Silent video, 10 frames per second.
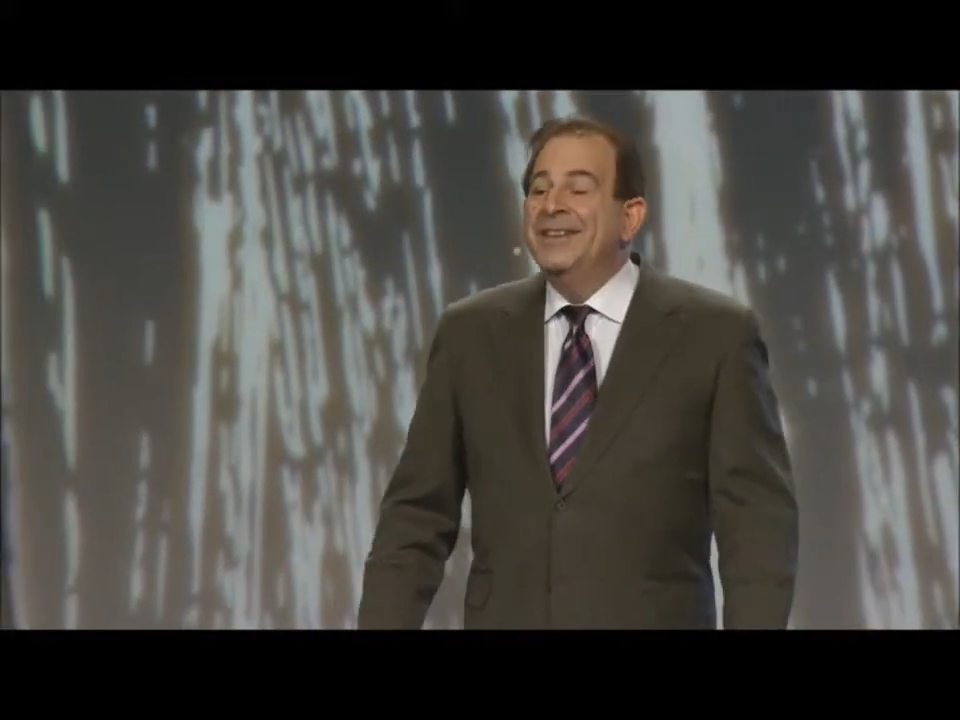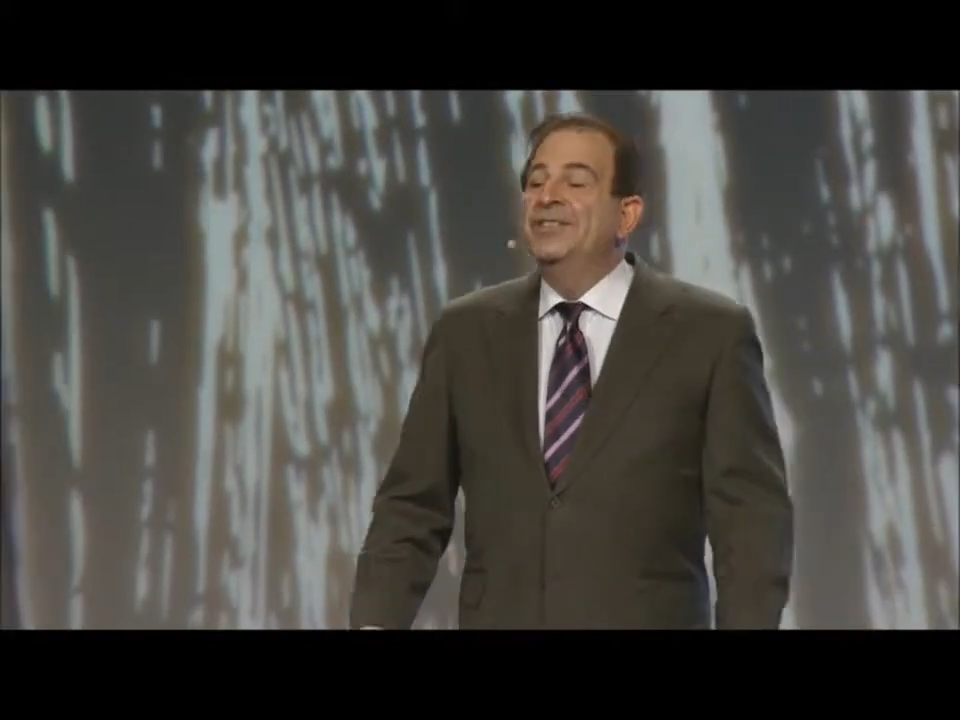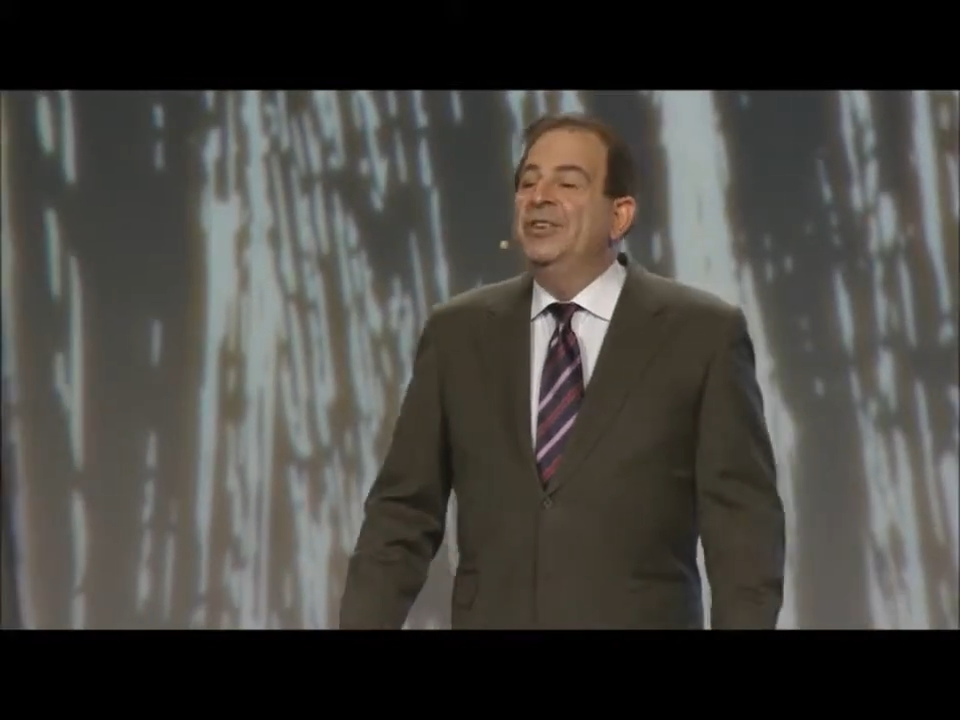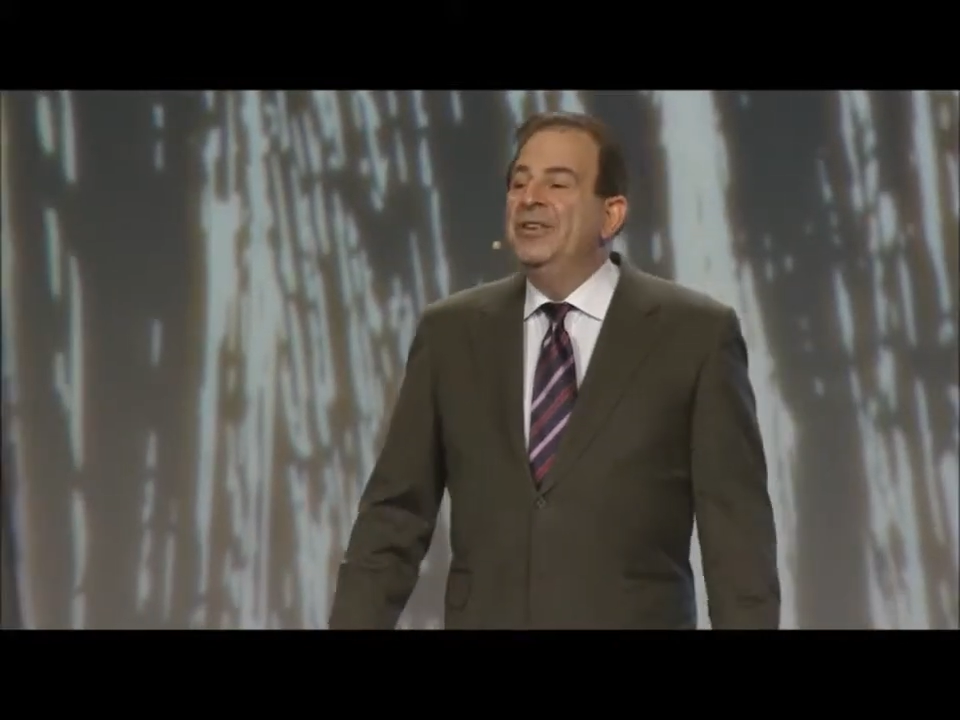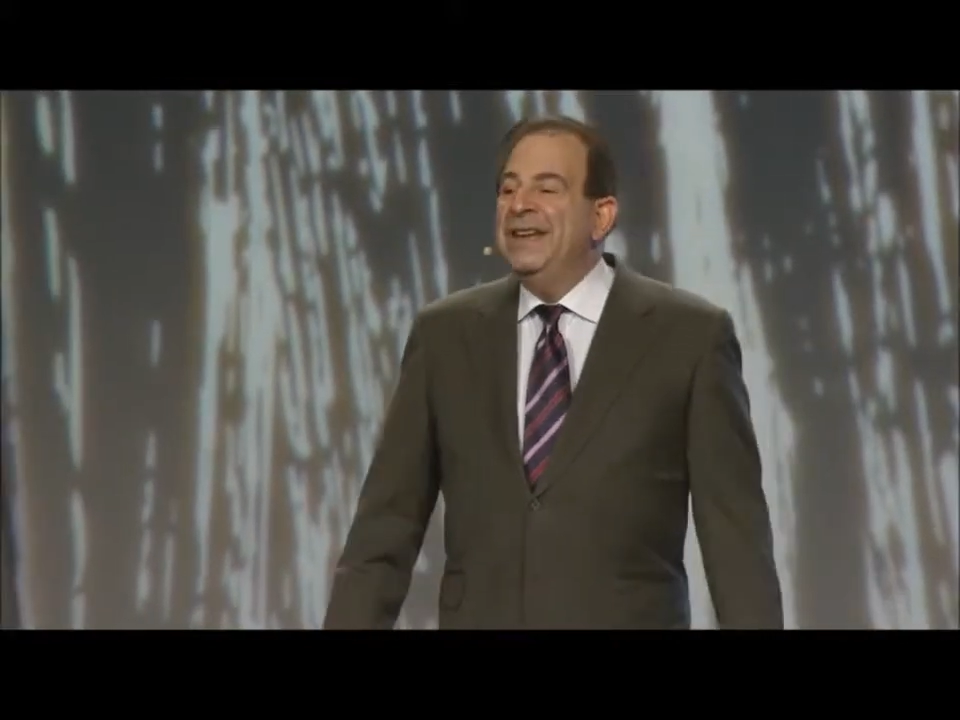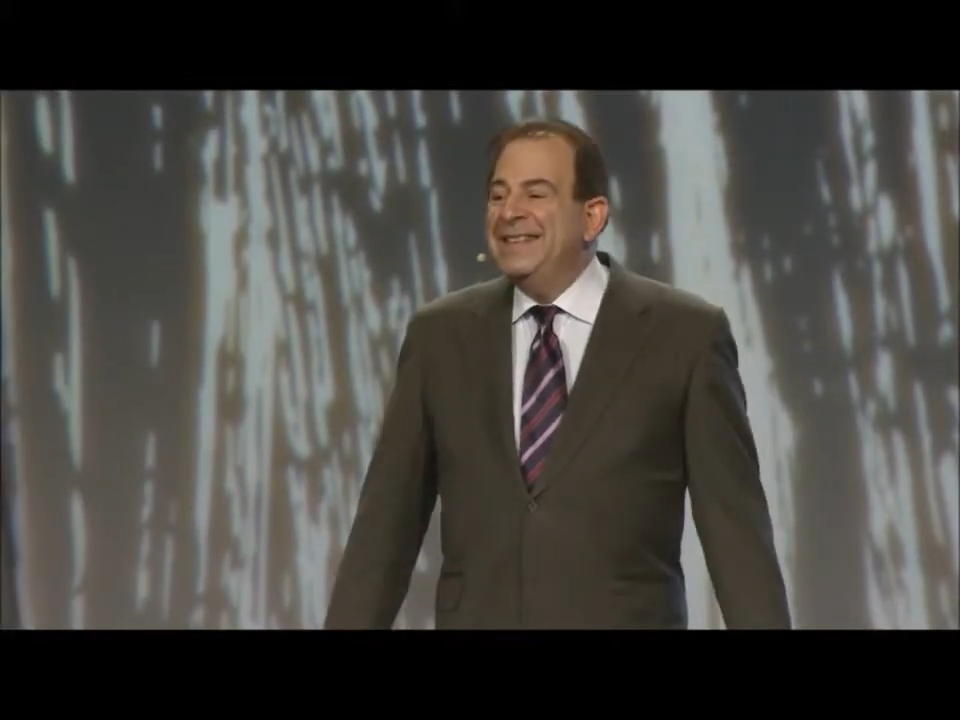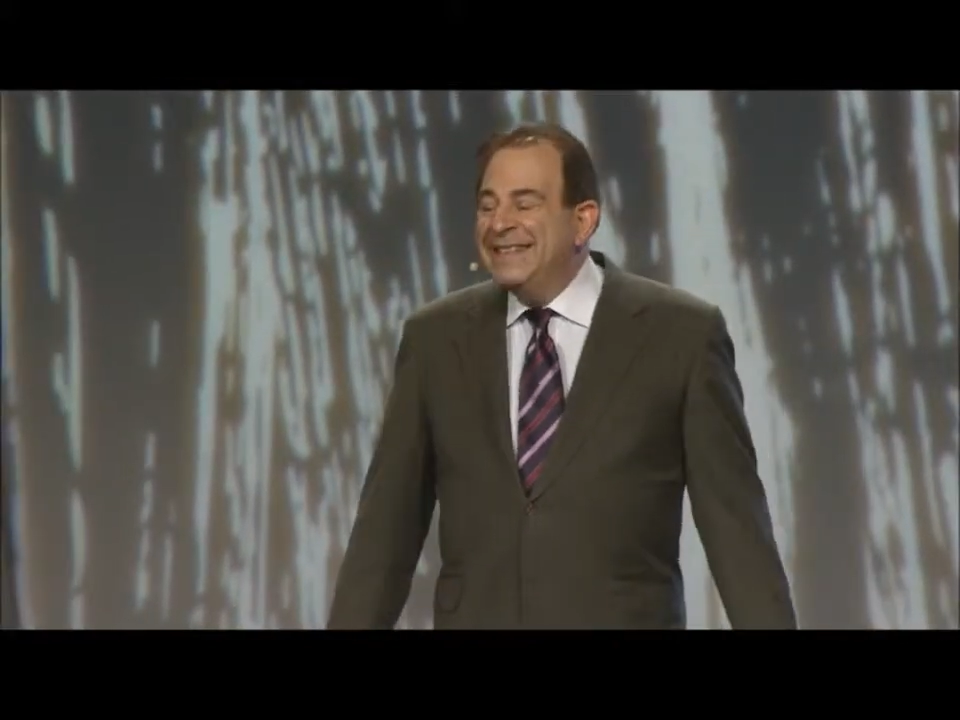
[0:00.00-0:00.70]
So you need